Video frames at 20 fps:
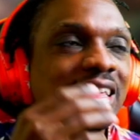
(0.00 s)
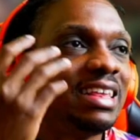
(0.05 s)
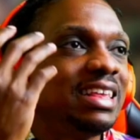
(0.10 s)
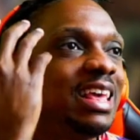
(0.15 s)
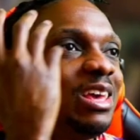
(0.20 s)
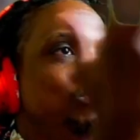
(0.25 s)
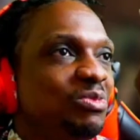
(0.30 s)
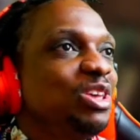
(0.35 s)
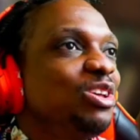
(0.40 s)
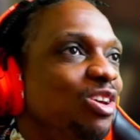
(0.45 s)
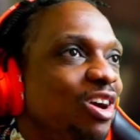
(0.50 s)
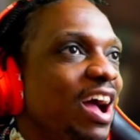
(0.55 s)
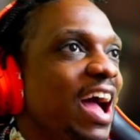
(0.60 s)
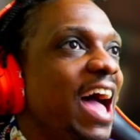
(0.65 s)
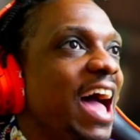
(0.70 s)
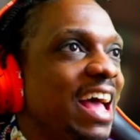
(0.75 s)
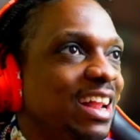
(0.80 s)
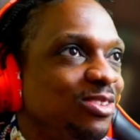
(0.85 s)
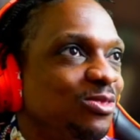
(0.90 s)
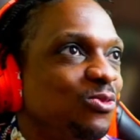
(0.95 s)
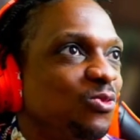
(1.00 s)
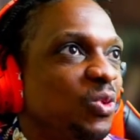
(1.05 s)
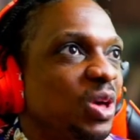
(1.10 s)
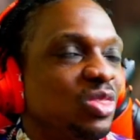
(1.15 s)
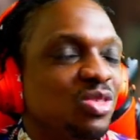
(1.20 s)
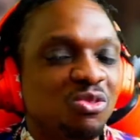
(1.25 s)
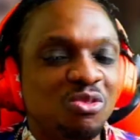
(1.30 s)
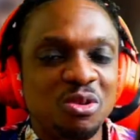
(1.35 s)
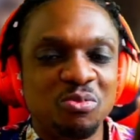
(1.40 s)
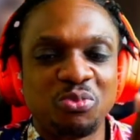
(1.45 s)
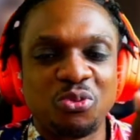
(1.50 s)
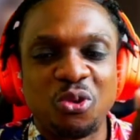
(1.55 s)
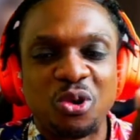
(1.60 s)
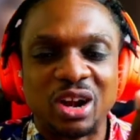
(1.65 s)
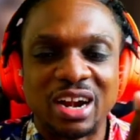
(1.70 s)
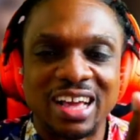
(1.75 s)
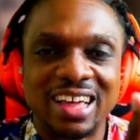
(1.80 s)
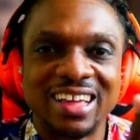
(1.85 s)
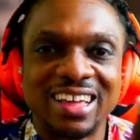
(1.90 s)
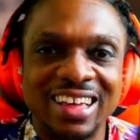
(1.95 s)
Give me your hat, Weather
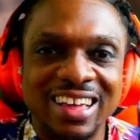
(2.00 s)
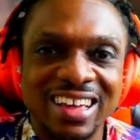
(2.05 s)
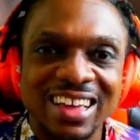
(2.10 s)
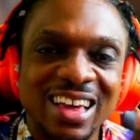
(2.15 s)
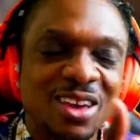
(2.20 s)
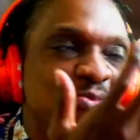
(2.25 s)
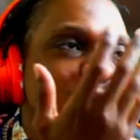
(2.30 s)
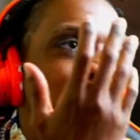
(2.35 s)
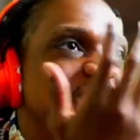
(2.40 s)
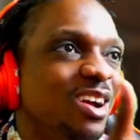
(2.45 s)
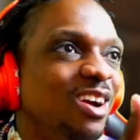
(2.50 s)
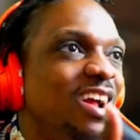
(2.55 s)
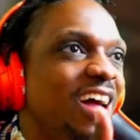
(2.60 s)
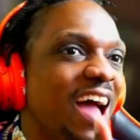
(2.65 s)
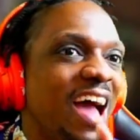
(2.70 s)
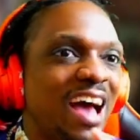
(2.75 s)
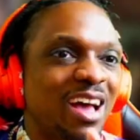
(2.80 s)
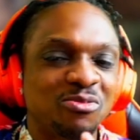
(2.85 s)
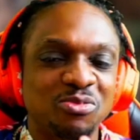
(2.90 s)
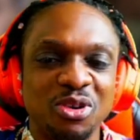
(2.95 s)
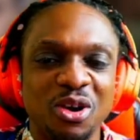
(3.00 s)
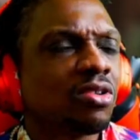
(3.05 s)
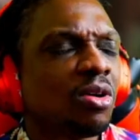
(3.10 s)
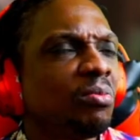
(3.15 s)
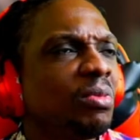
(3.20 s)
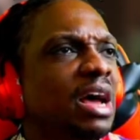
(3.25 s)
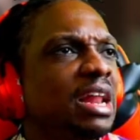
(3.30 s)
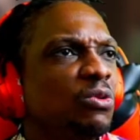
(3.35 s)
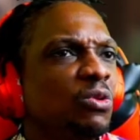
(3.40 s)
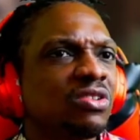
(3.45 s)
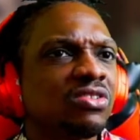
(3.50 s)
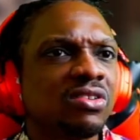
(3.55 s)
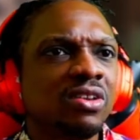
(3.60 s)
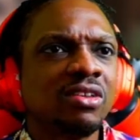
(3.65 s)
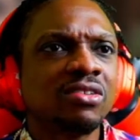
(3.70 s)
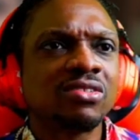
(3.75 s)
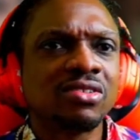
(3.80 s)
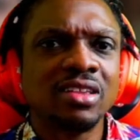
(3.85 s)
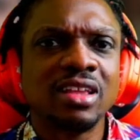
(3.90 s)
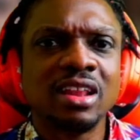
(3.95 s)
Report. Give me your hat, bro. Somebody was
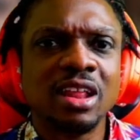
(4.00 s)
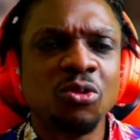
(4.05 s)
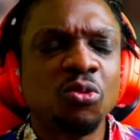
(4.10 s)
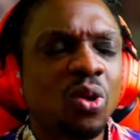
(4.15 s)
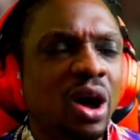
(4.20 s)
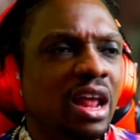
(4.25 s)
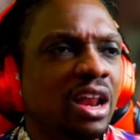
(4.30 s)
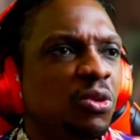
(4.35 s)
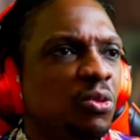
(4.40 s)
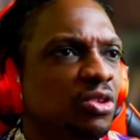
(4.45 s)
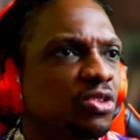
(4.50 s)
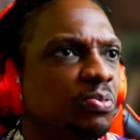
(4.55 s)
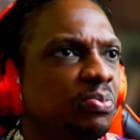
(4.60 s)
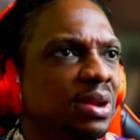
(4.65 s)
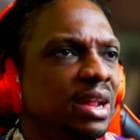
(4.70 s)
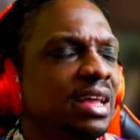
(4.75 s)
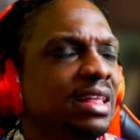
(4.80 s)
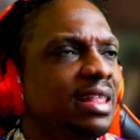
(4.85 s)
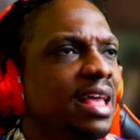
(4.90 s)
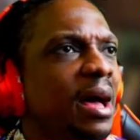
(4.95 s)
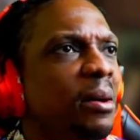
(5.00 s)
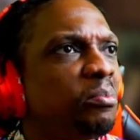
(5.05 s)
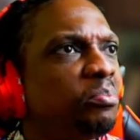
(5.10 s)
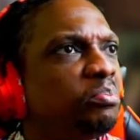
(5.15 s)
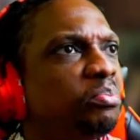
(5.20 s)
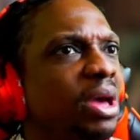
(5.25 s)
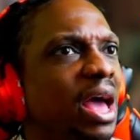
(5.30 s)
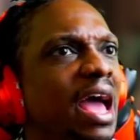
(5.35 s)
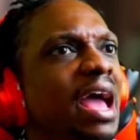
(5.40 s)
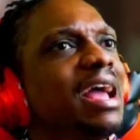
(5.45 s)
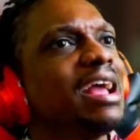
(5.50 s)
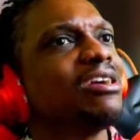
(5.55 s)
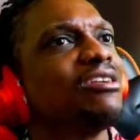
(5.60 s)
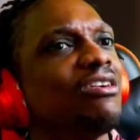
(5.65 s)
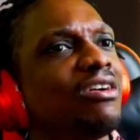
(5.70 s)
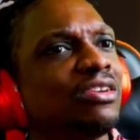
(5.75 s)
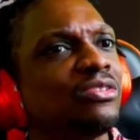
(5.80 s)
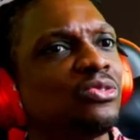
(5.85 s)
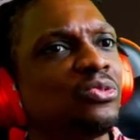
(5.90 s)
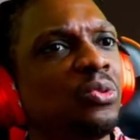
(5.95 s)
listening in while he was playing that
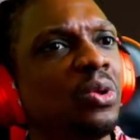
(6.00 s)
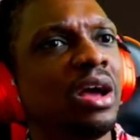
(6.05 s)
banger as